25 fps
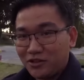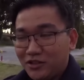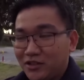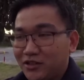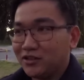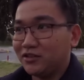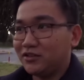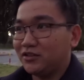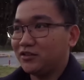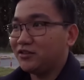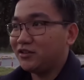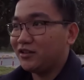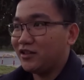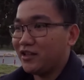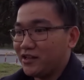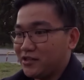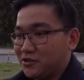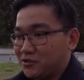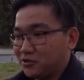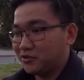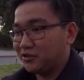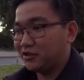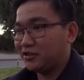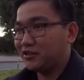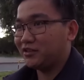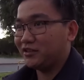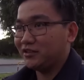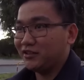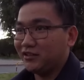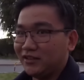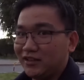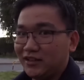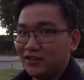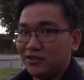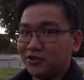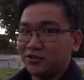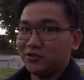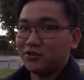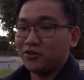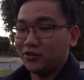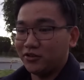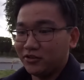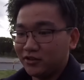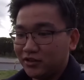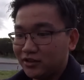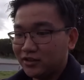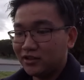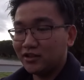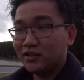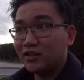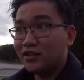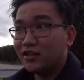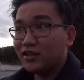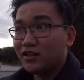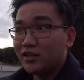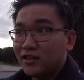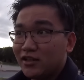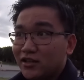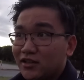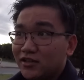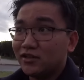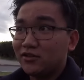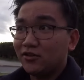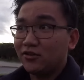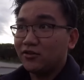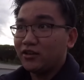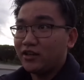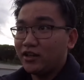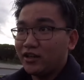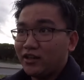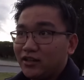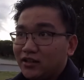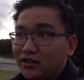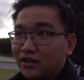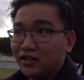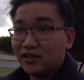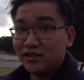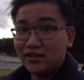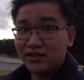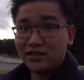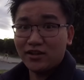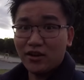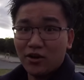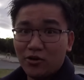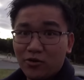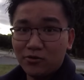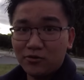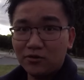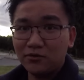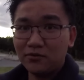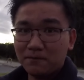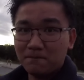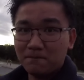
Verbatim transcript: here and later on. So okay, let's go.